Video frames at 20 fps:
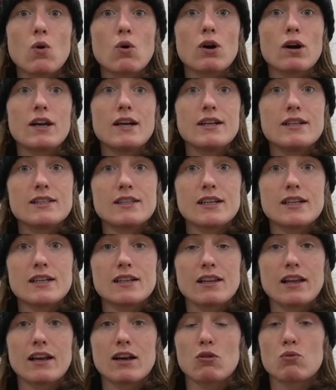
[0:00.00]
or is
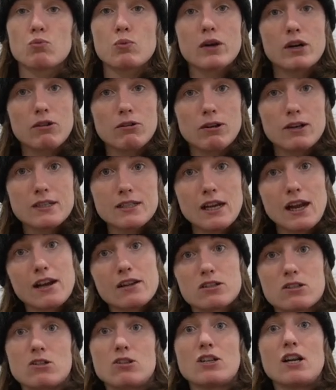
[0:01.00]
it like a rigorous
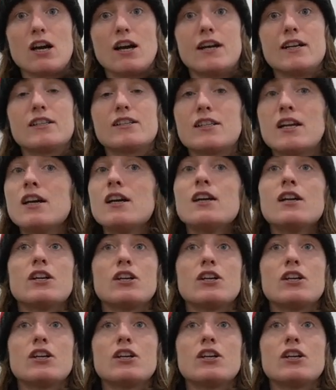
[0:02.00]
exercise,